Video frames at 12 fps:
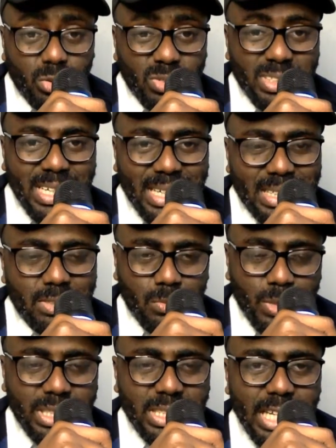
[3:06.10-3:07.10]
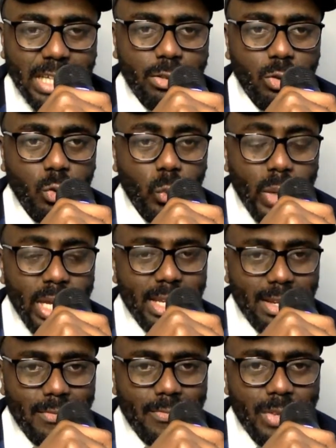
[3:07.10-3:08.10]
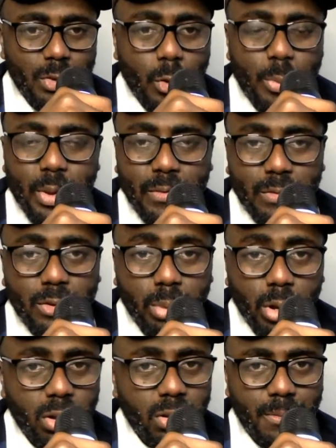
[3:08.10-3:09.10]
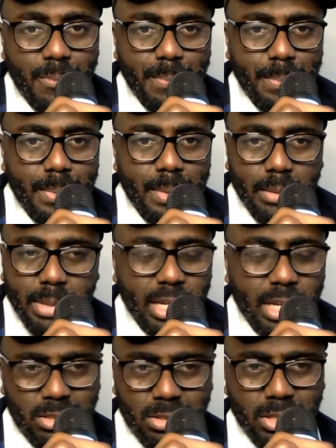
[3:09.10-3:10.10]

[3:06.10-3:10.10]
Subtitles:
will get what it takes to win European football. Because